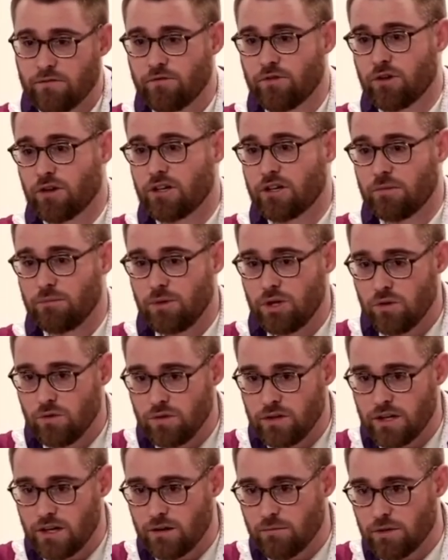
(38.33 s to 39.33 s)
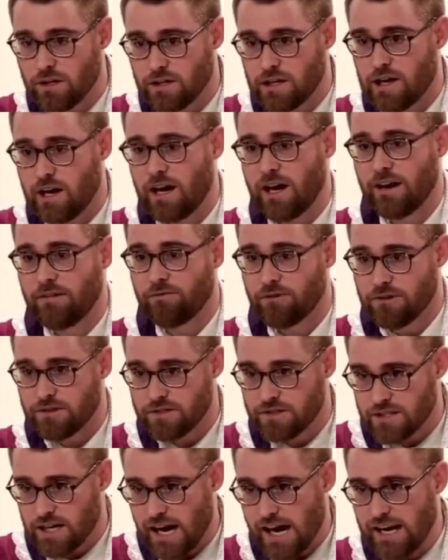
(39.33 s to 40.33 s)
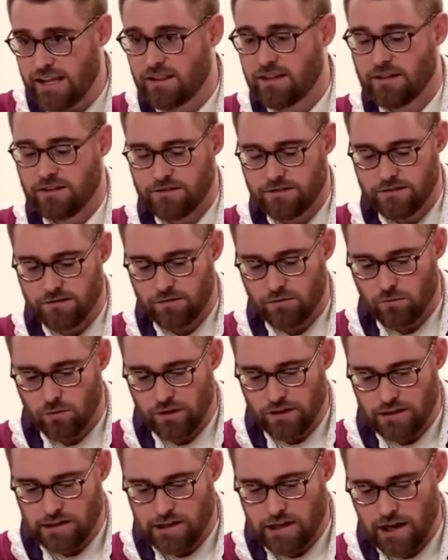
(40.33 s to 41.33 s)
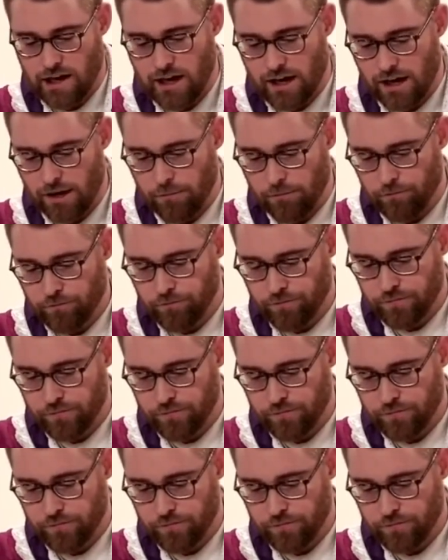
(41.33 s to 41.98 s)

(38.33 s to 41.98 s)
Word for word: for communion with God, for silence with God.